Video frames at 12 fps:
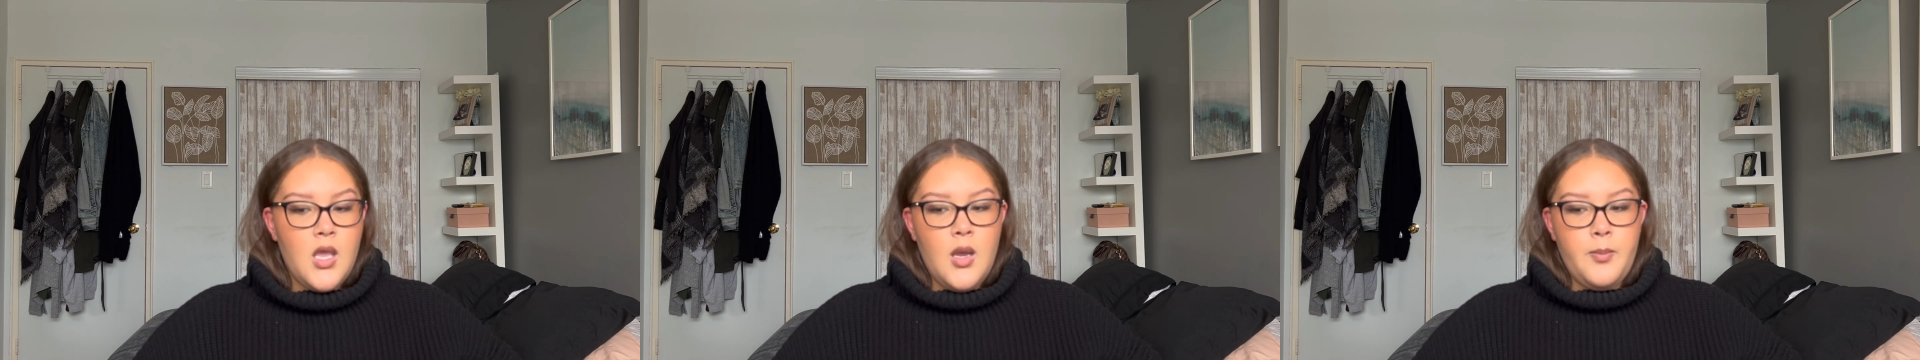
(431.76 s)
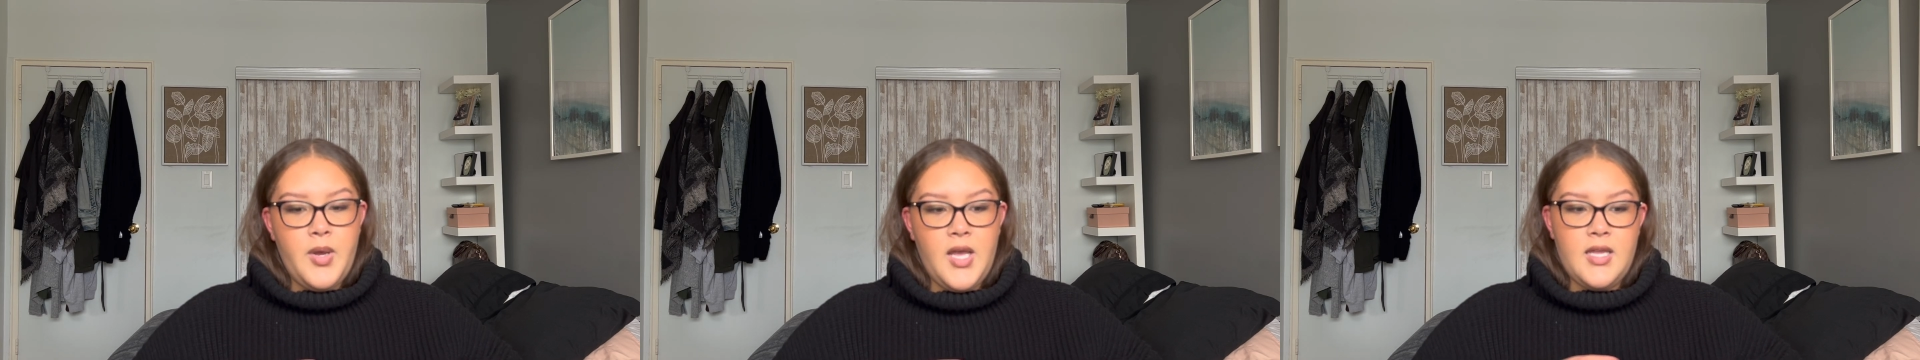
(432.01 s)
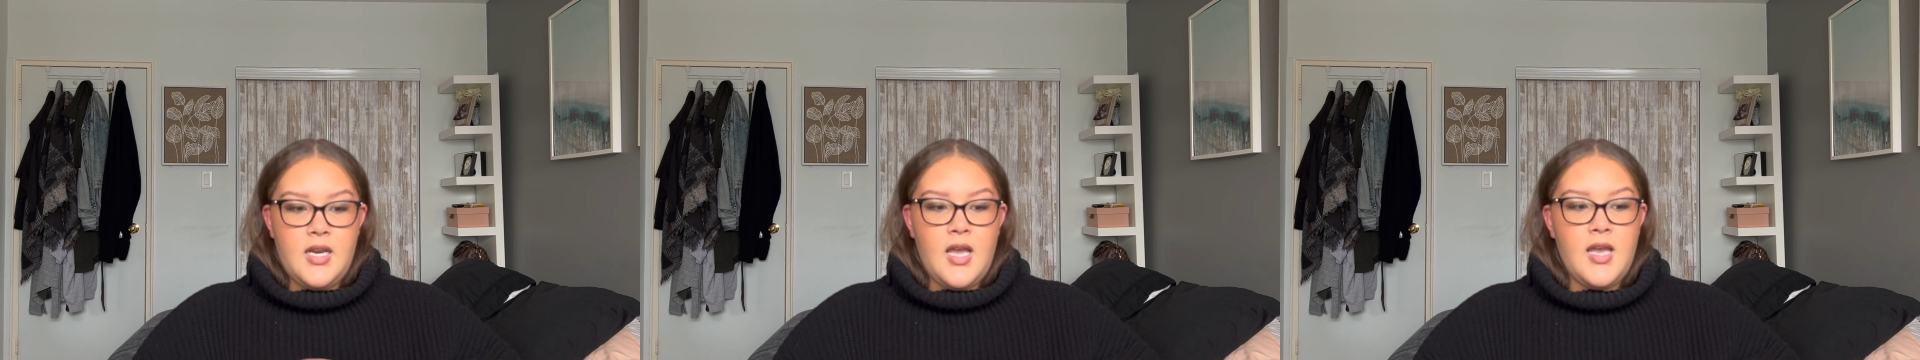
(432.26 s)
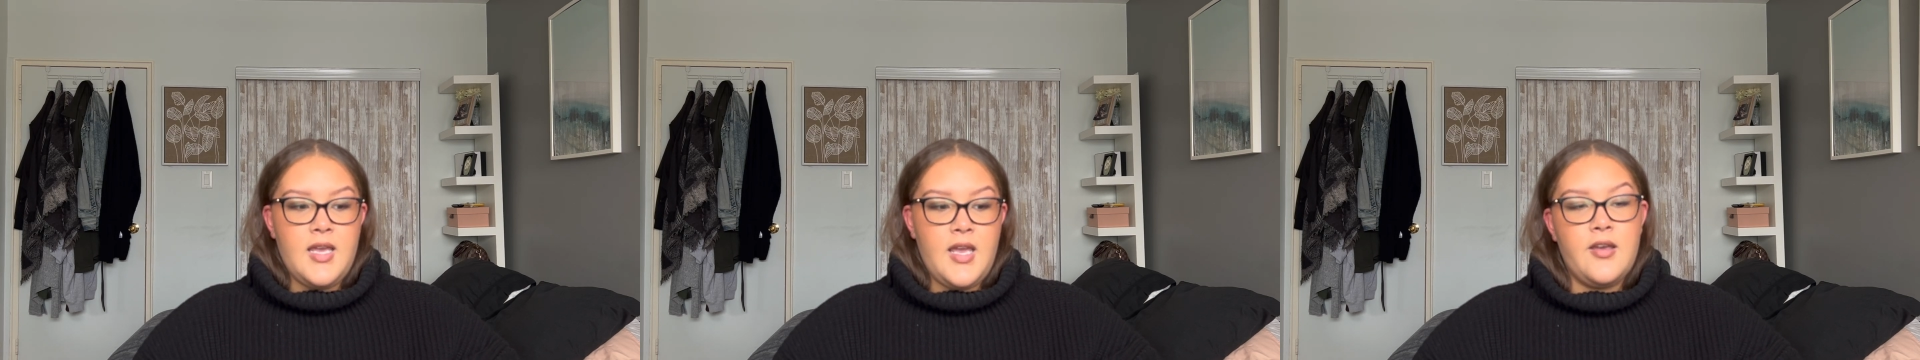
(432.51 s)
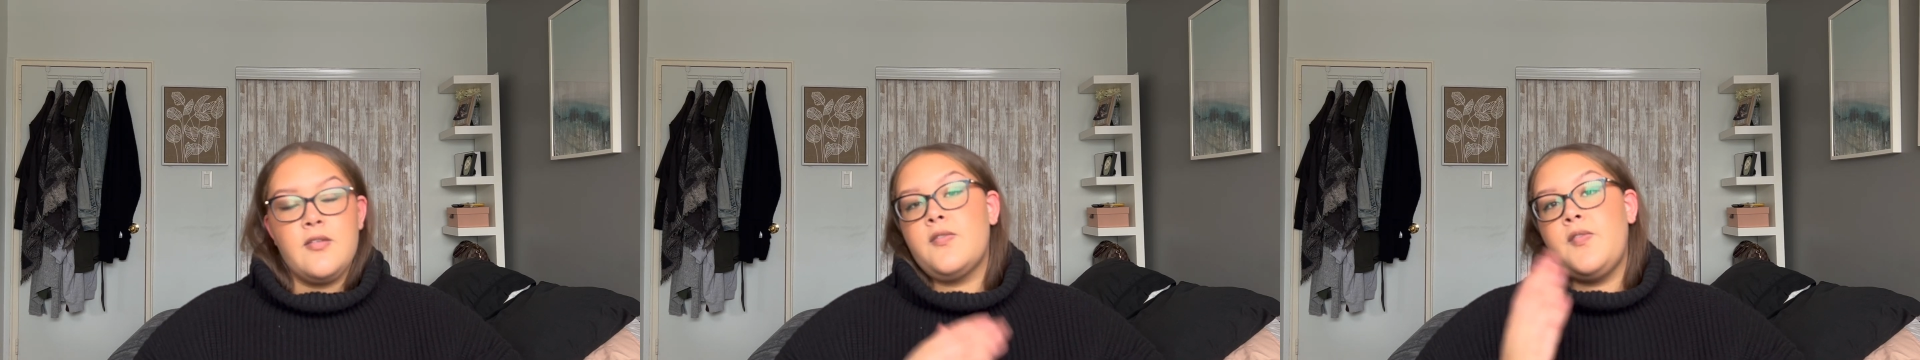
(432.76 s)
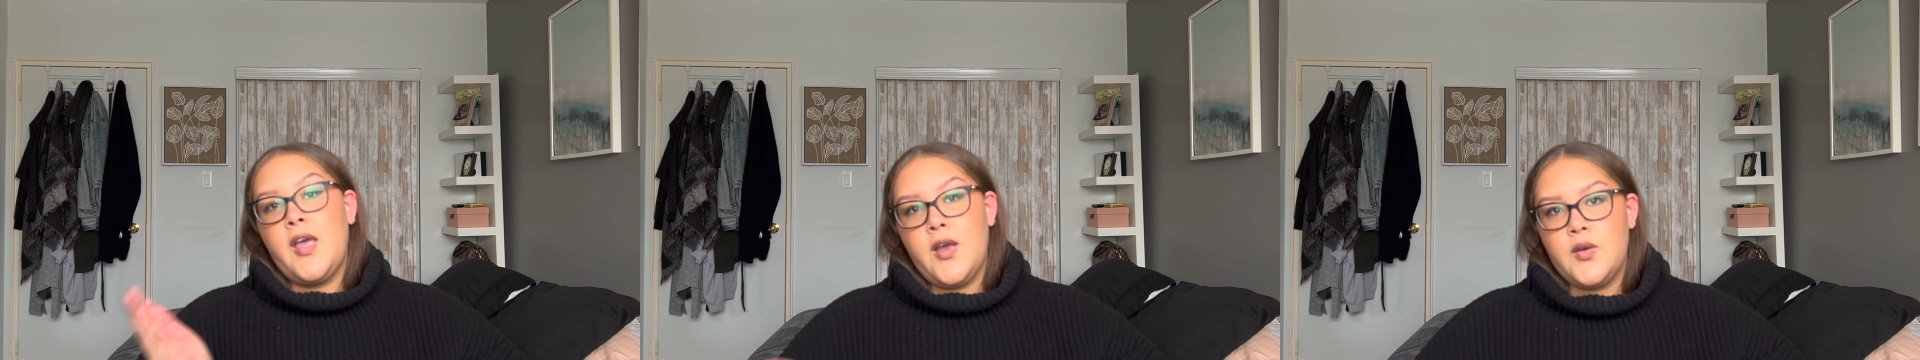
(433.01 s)
But I have
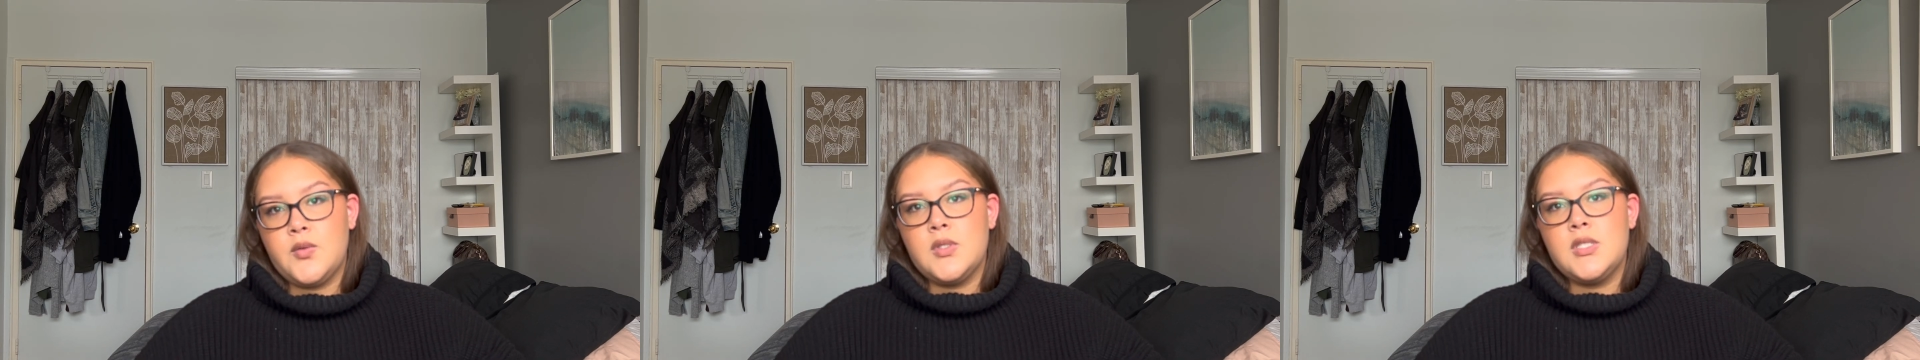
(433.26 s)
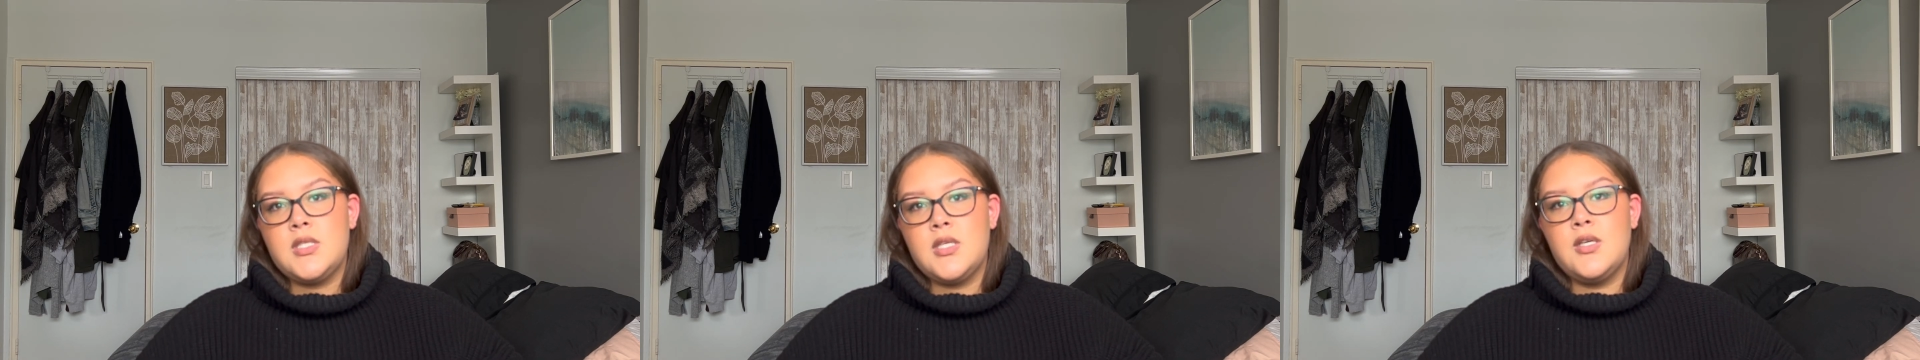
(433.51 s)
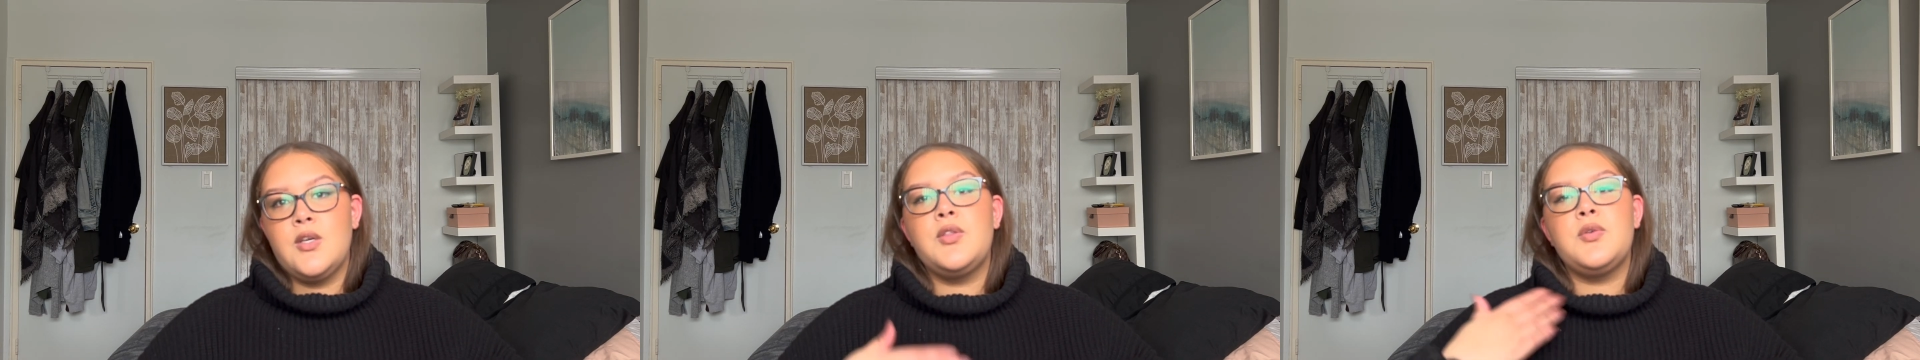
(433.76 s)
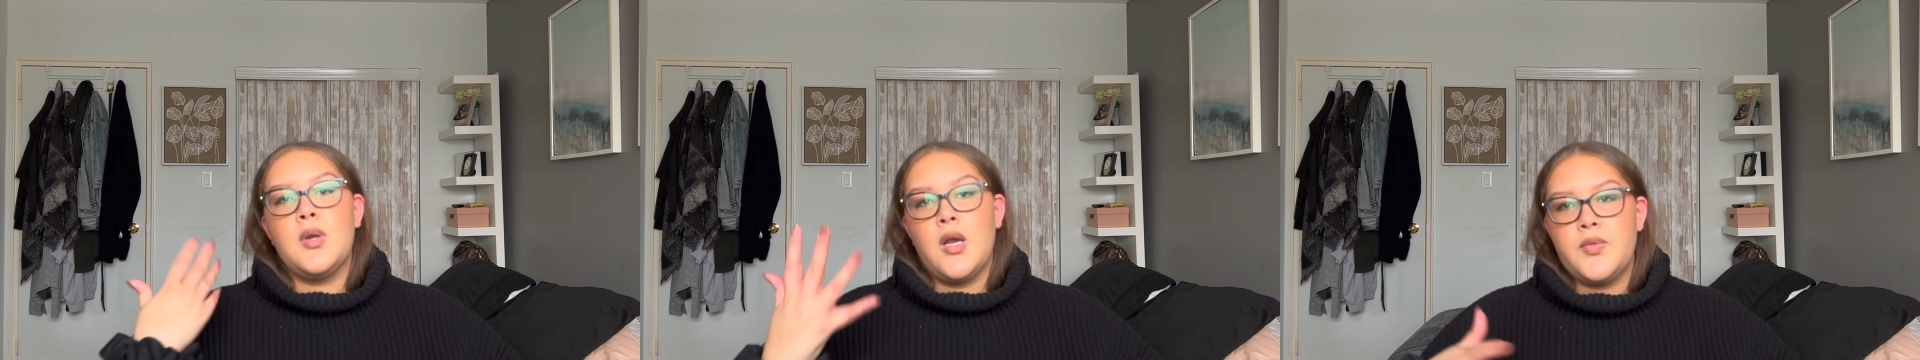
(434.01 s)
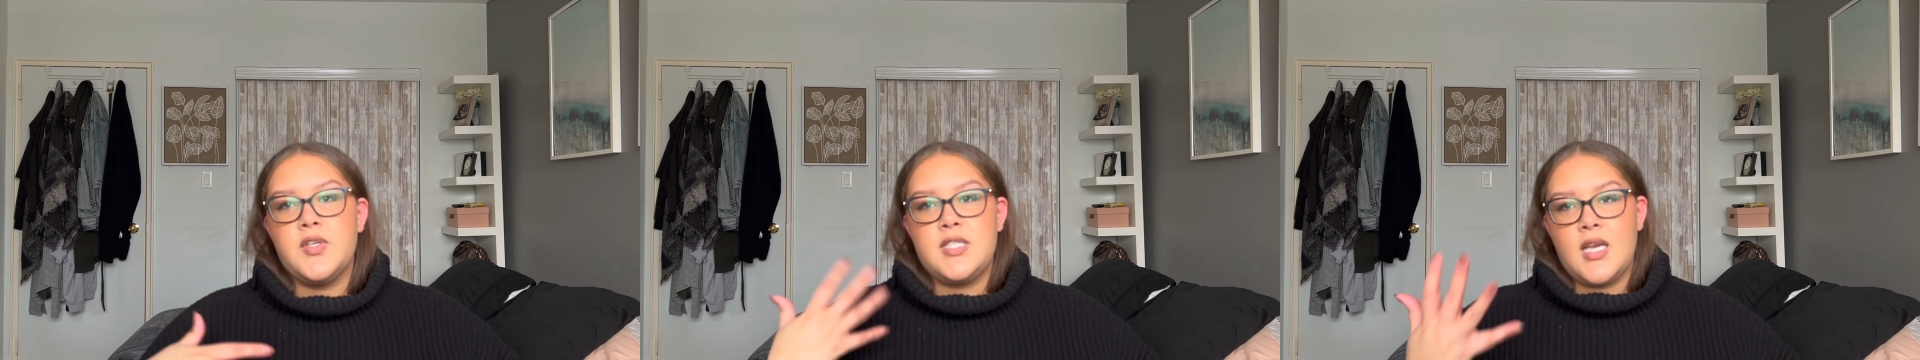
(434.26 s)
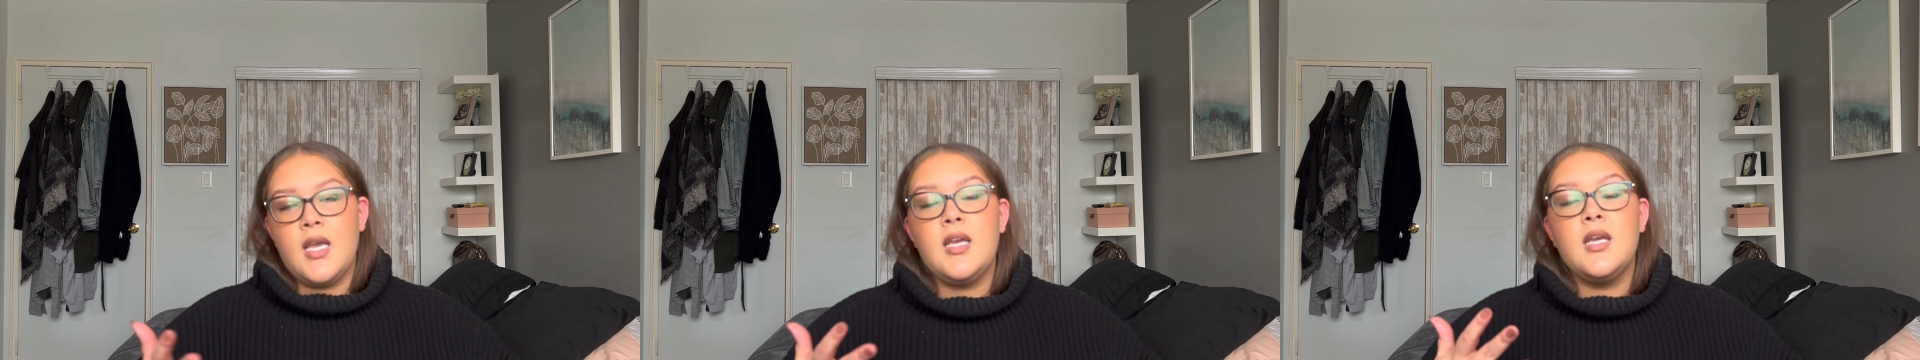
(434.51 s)
found throughout the
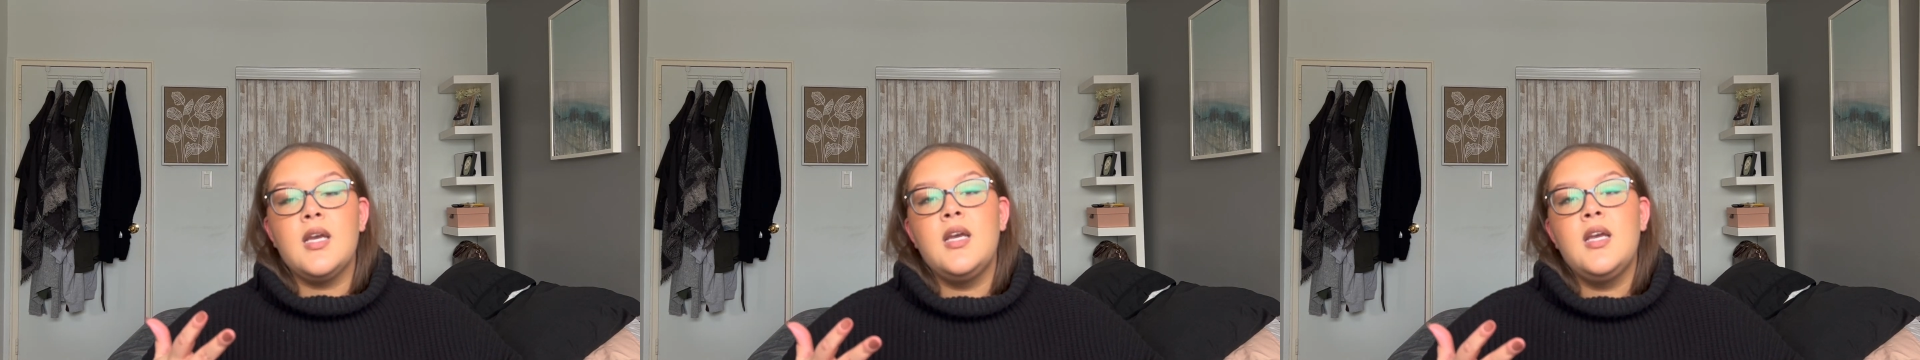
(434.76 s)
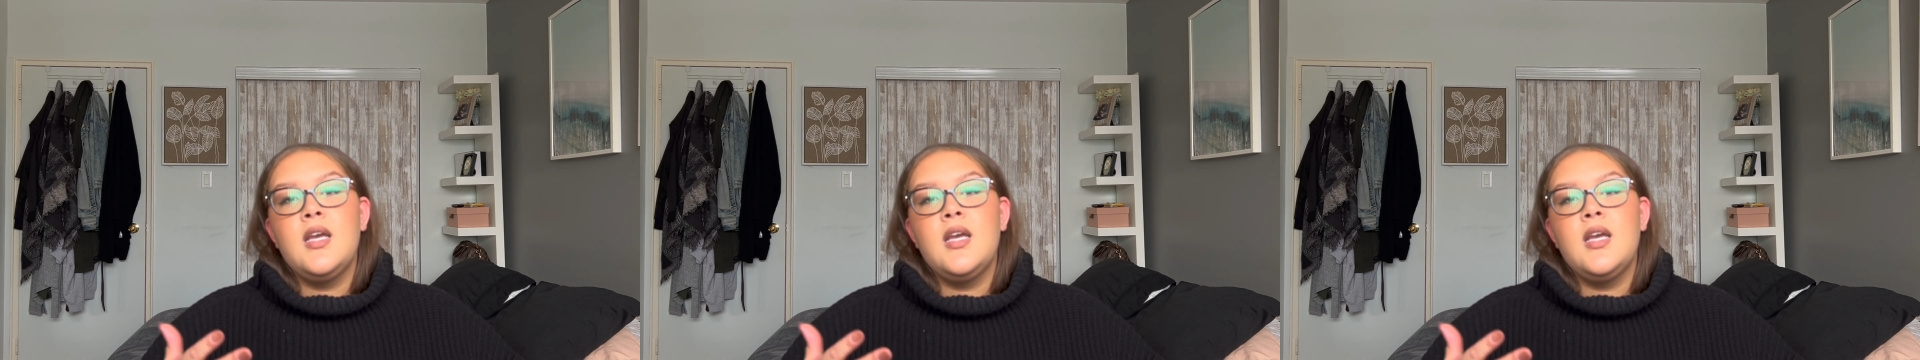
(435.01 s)
day